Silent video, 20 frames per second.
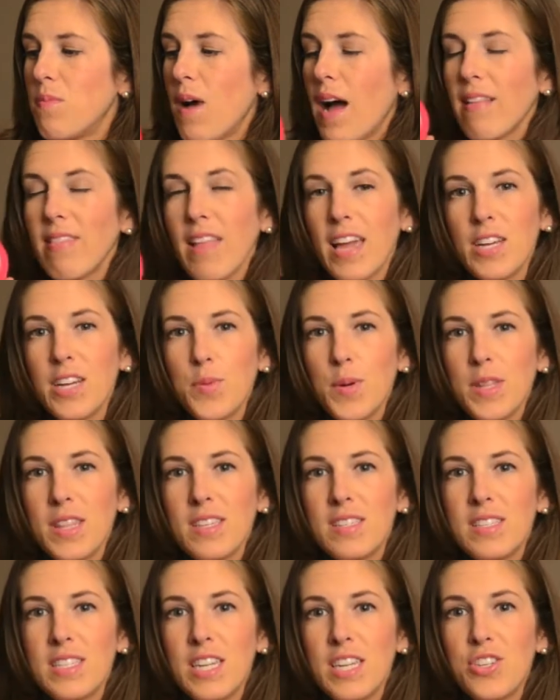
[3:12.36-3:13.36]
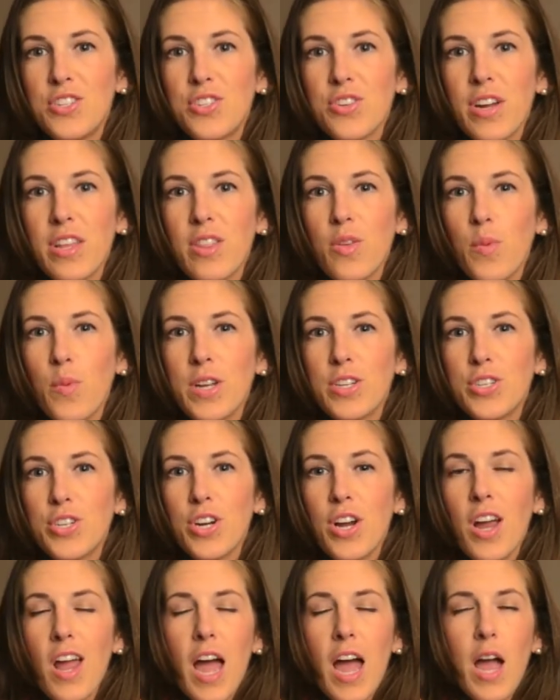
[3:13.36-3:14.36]
liked what this did during the
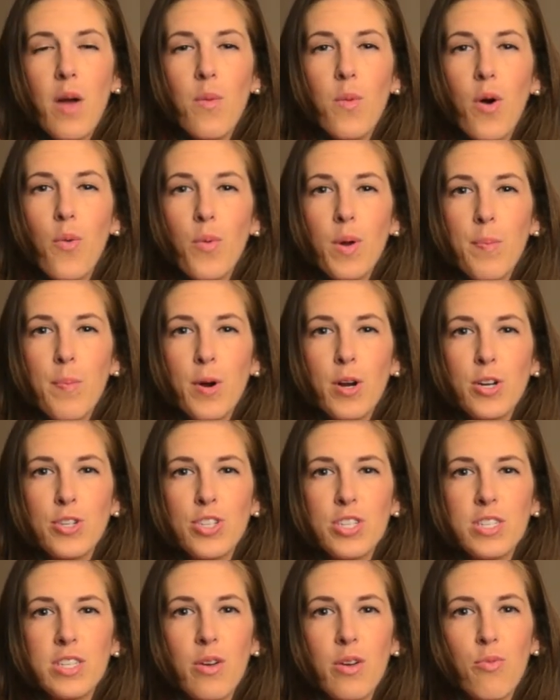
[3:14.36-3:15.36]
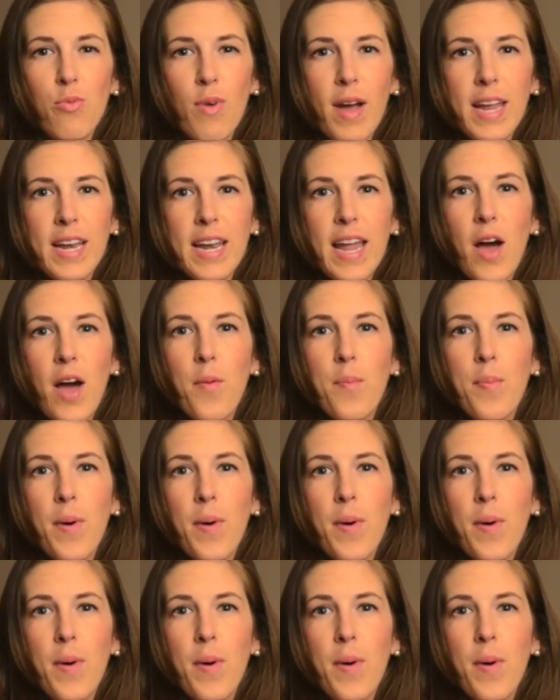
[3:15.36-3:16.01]
winter. I won't repurchase it right now,